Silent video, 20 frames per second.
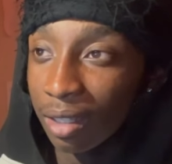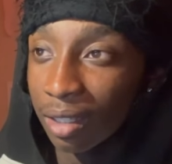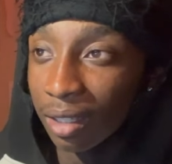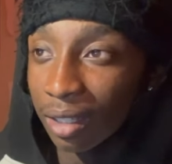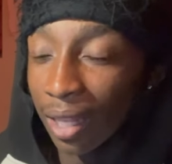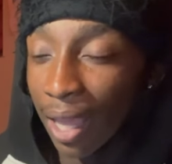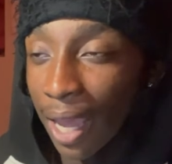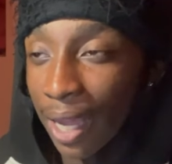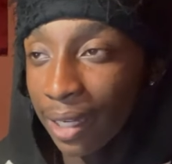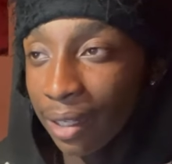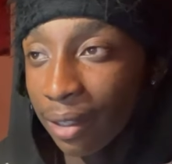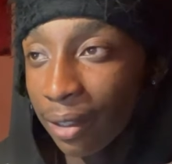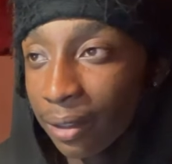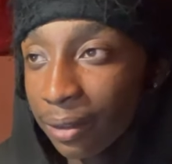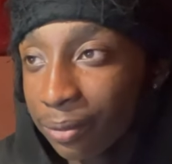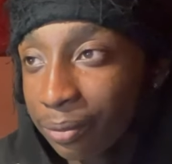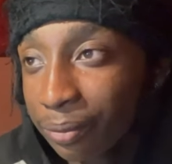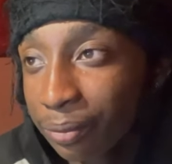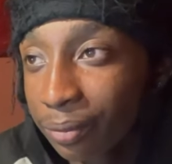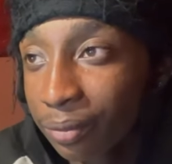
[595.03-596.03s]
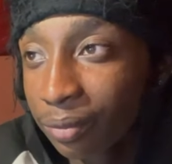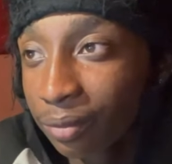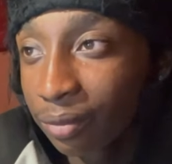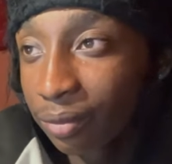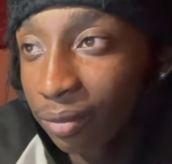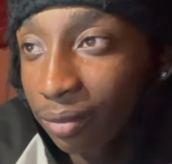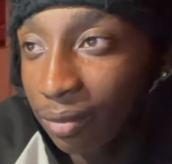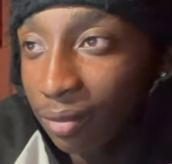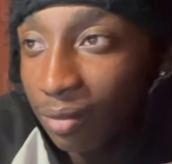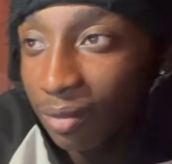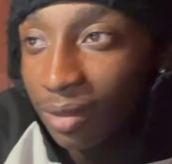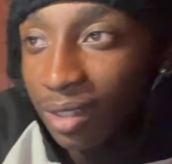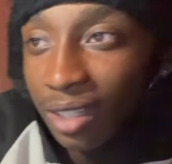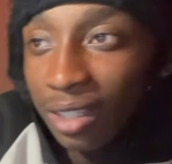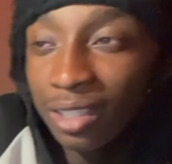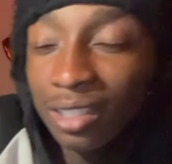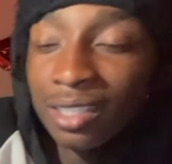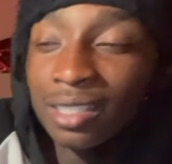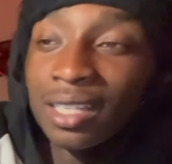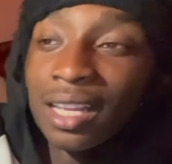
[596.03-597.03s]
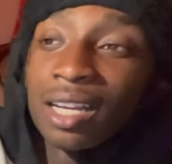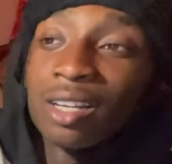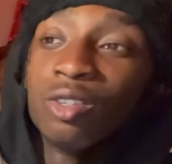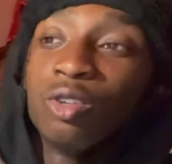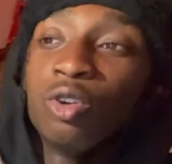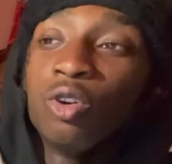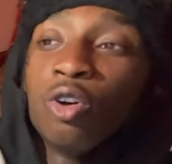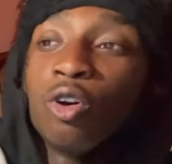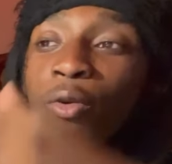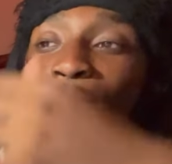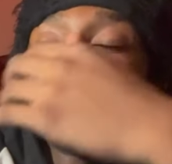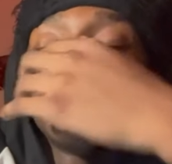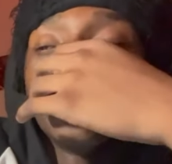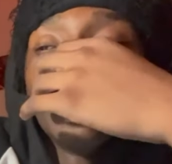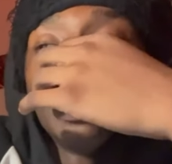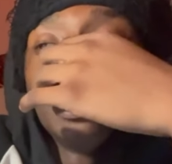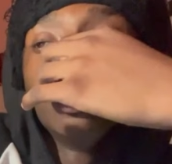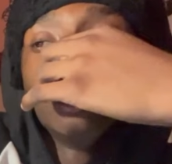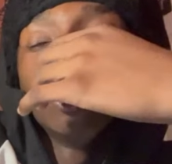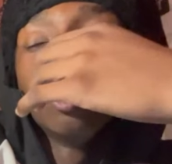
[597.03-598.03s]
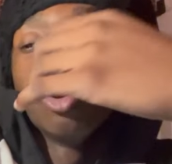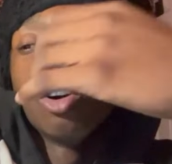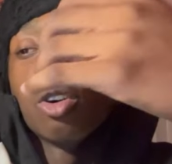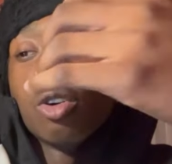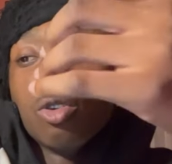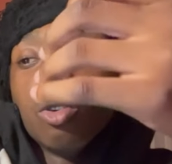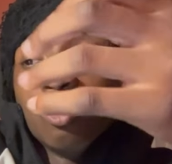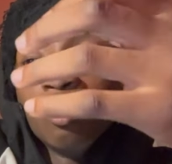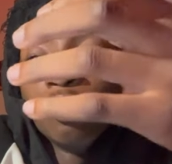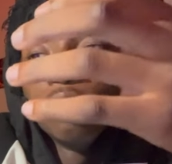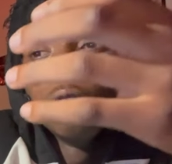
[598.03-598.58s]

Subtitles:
like, it's like a little plain, little cool,